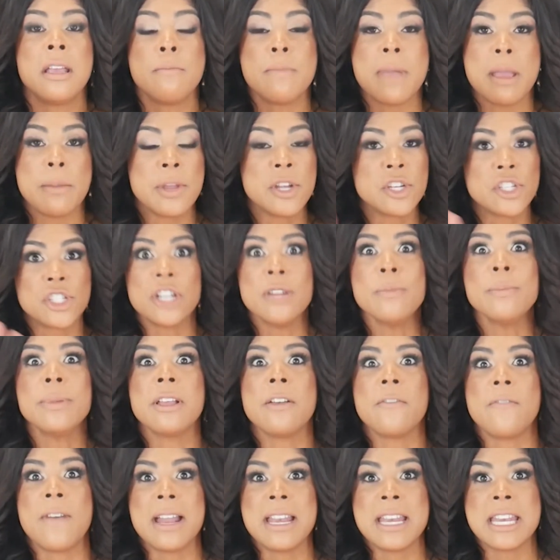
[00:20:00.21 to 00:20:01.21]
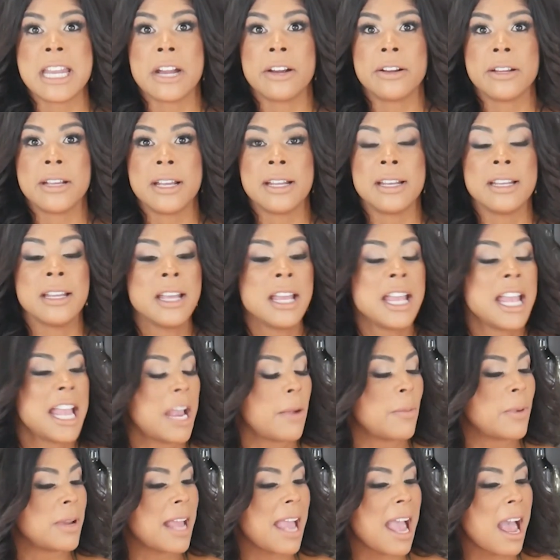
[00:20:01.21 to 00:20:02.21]
Maybe you should be a veterinarian.
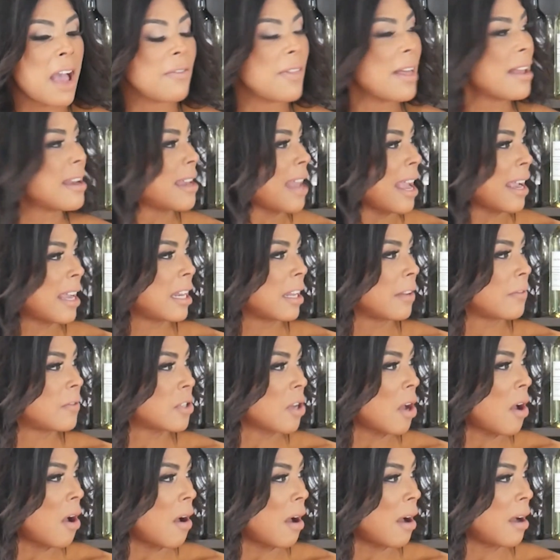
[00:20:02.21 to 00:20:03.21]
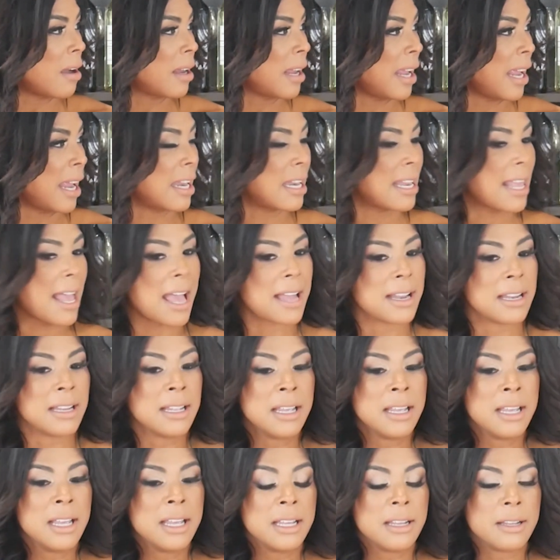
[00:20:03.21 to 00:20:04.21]
And when you have that negative talk and that,
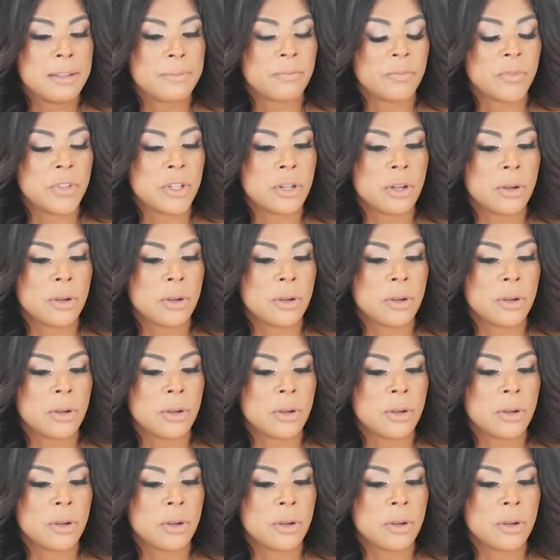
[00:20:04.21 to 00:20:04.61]
you